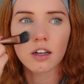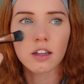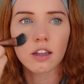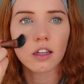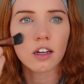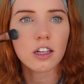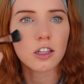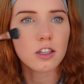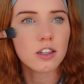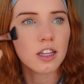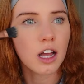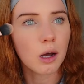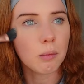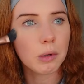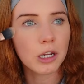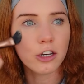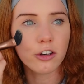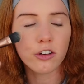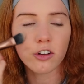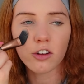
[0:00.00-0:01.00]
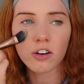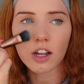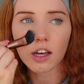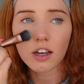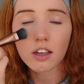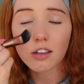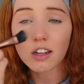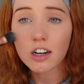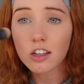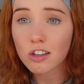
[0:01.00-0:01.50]
that's now been 2
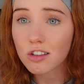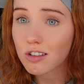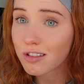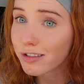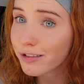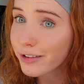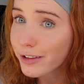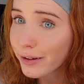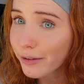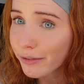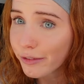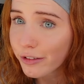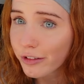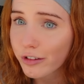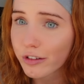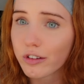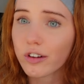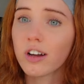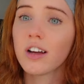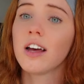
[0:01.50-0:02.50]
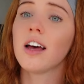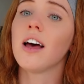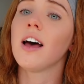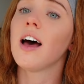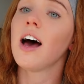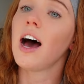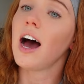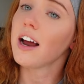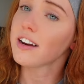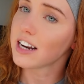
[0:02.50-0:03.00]
days and it's not
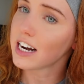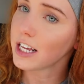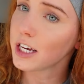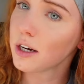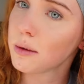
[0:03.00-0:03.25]
had any